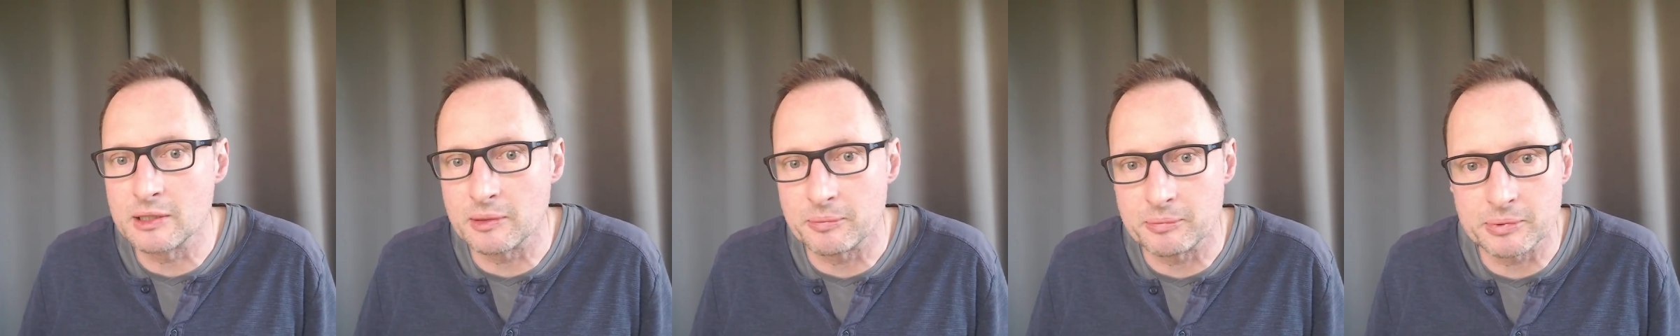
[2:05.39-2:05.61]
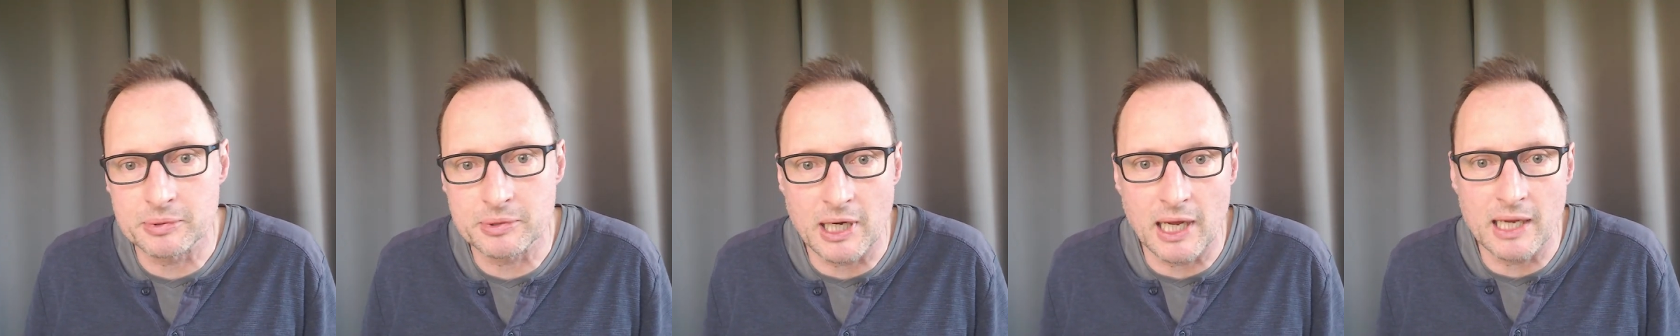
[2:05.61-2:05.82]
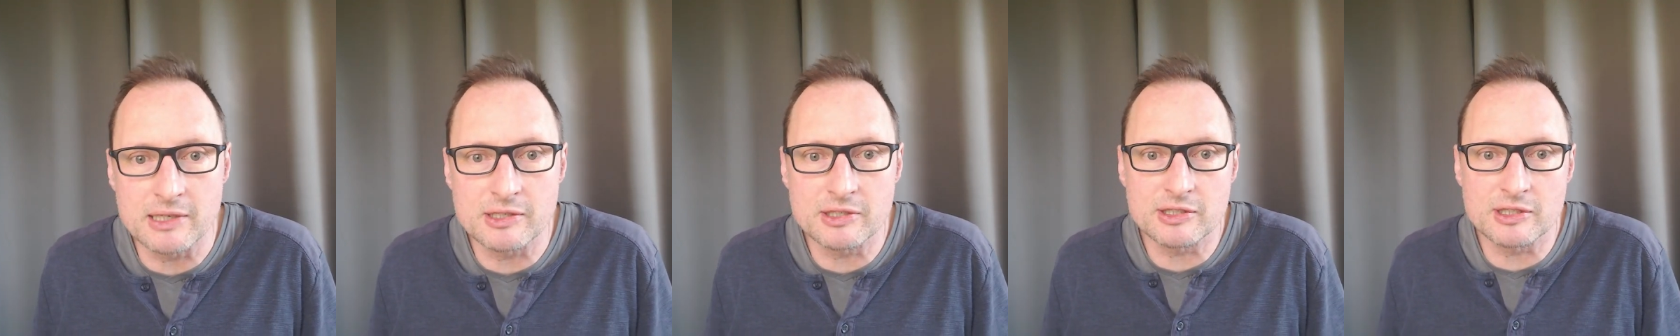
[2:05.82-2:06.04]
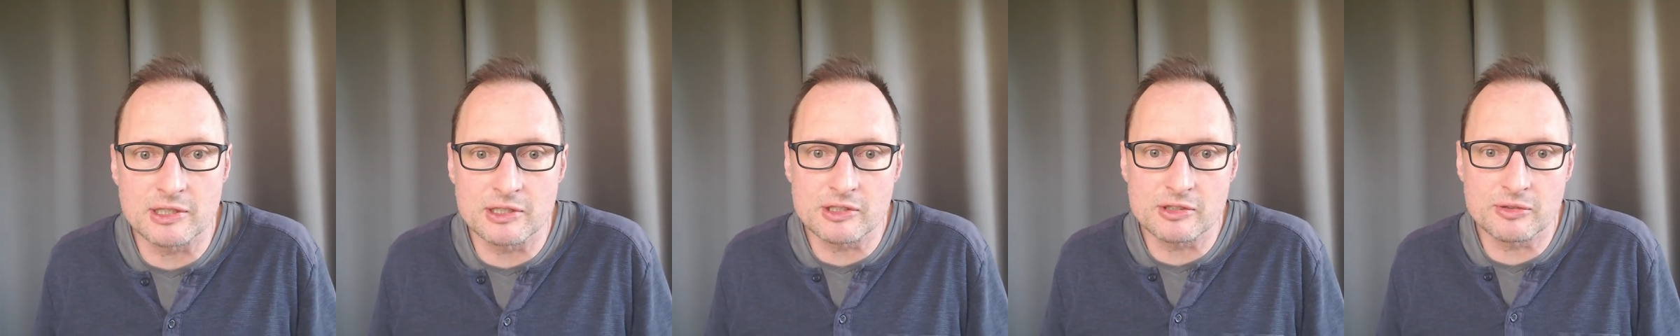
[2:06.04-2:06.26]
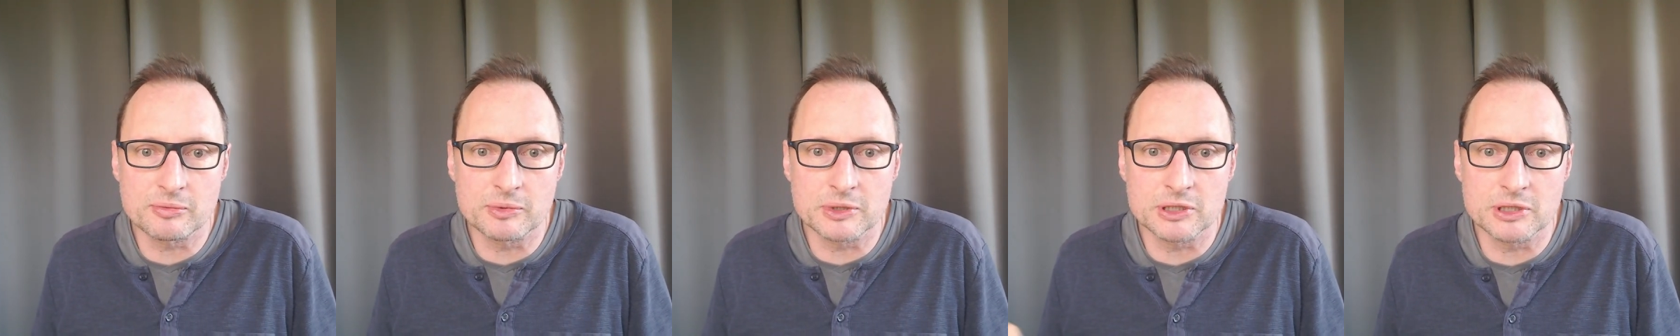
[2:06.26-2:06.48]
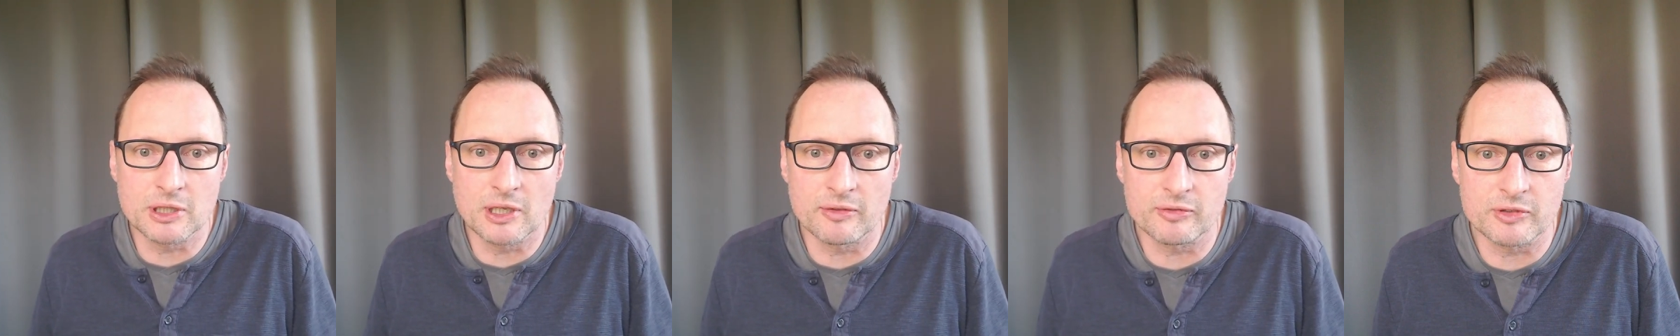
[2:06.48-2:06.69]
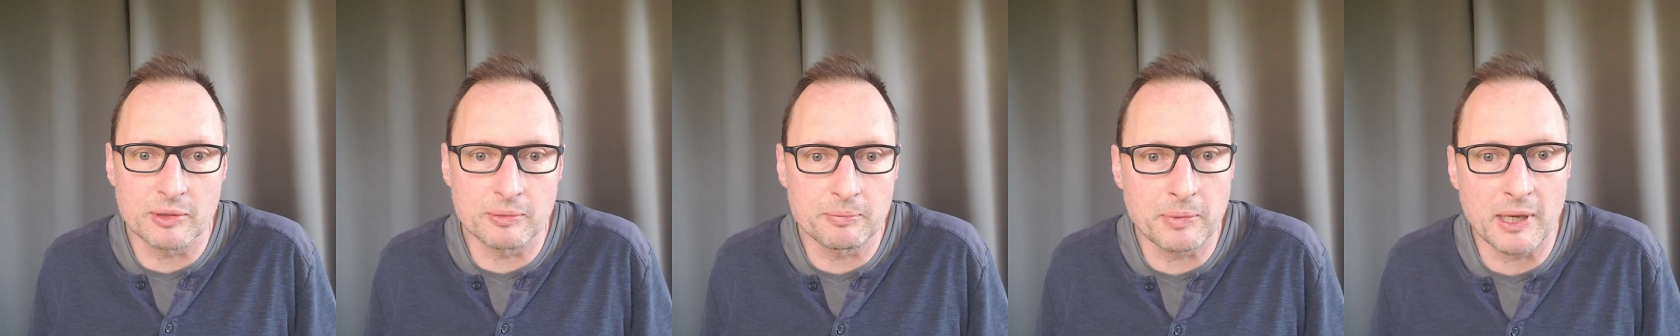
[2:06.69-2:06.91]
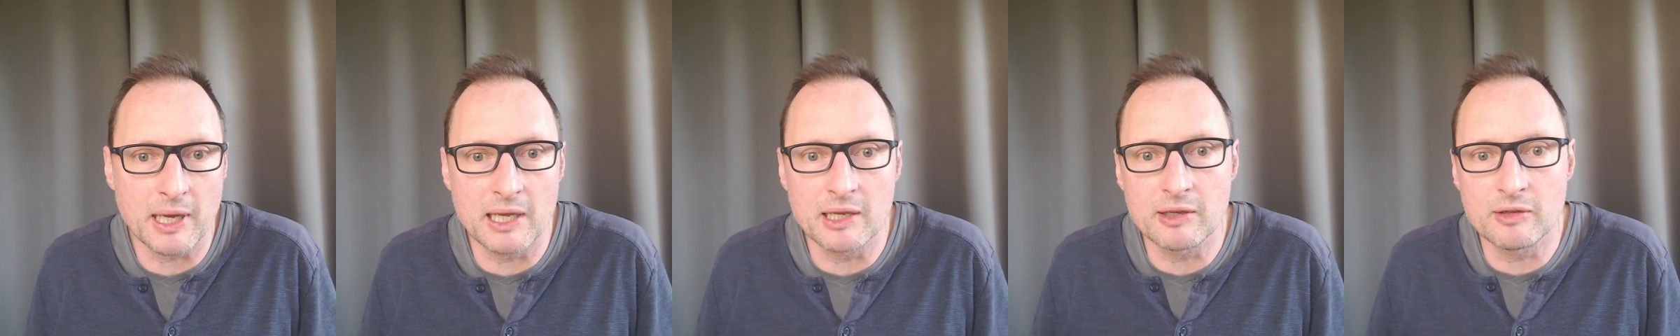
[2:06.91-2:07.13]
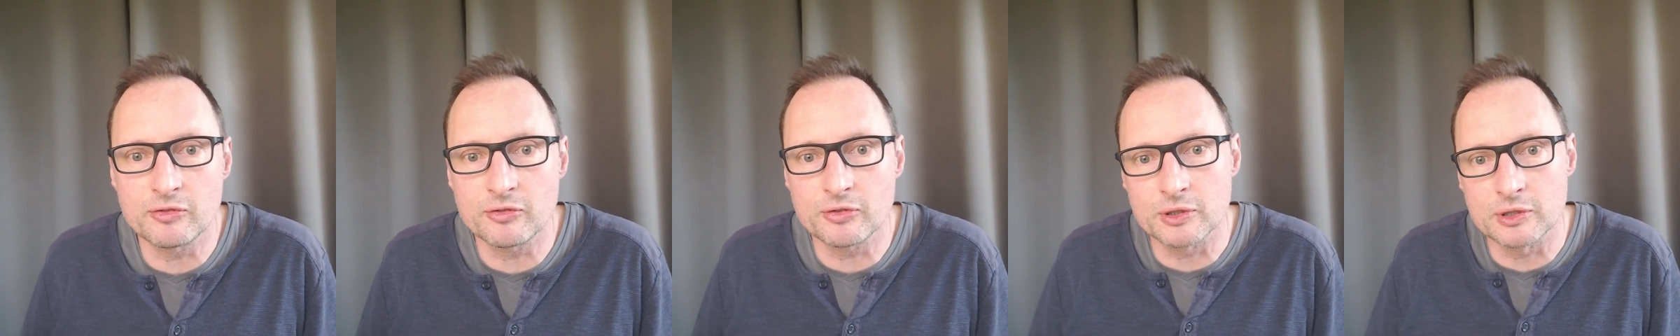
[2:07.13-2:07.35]
the prices which you have to
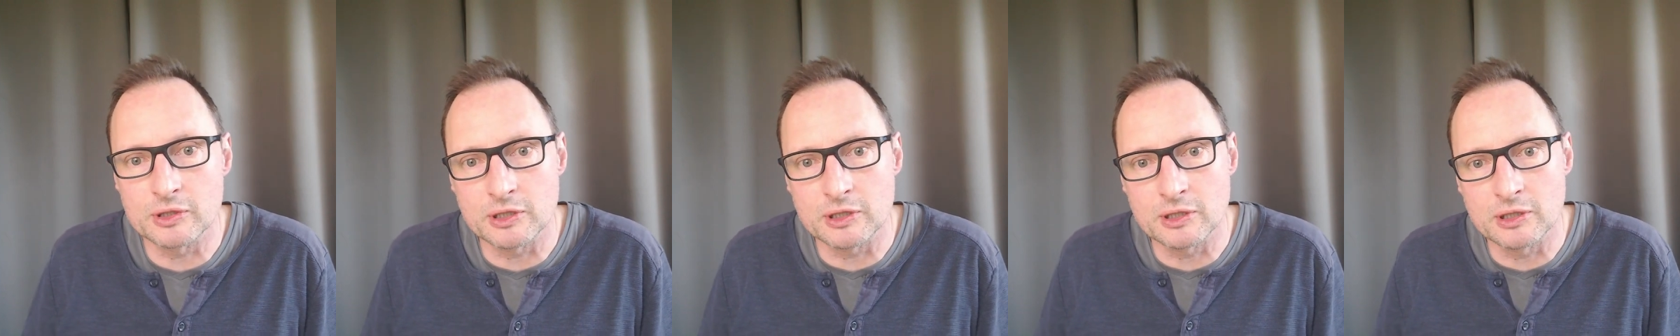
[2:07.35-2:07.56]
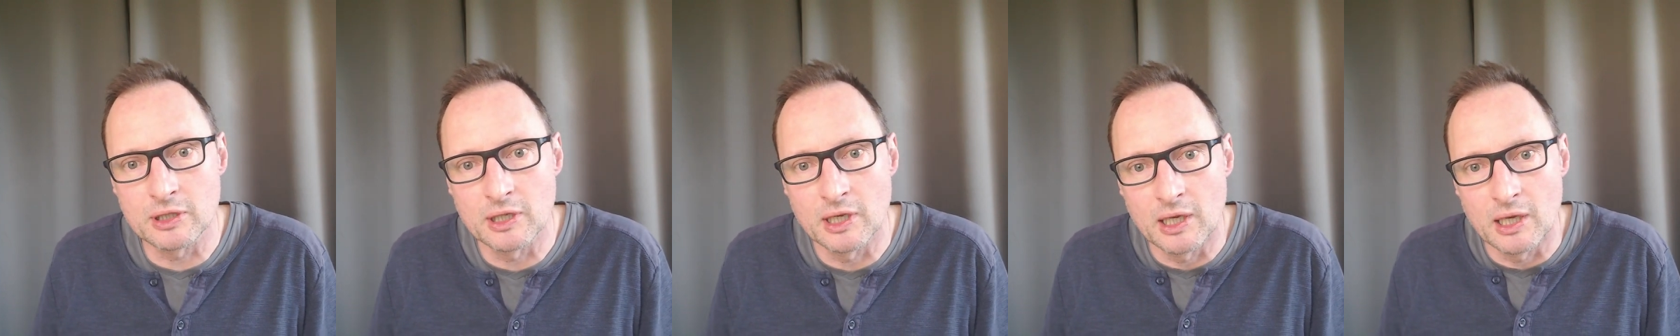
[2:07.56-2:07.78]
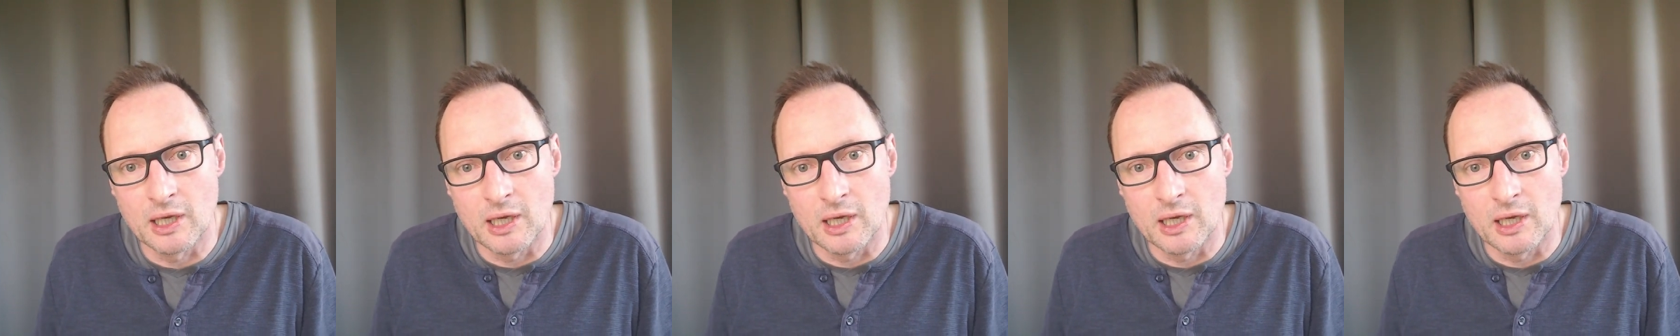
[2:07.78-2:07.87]
pay for the,